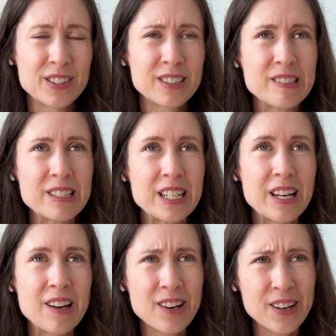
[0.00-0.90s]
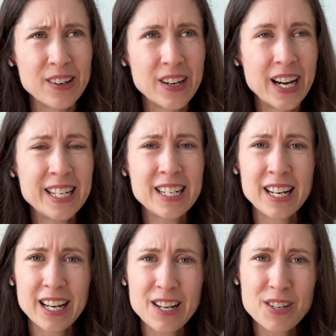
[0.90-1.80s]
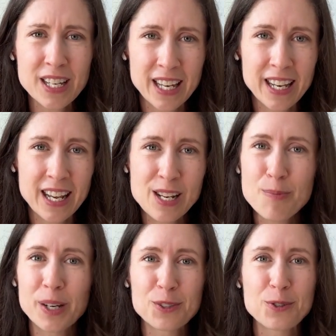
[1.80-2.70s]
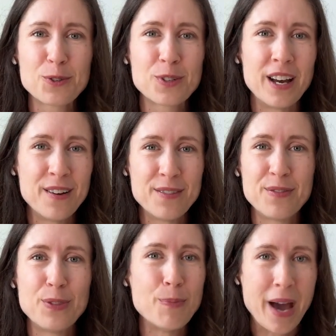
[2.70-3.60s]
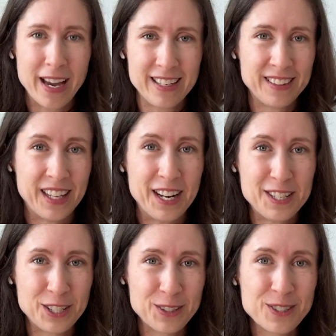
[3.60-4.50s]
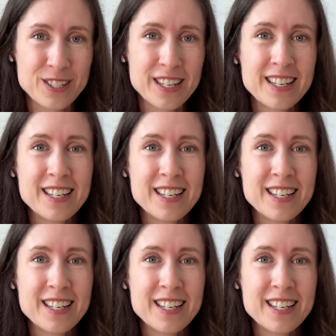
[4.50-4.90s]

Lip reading: And then I was like, oh, I did not even get any pictures of the backing that I chose.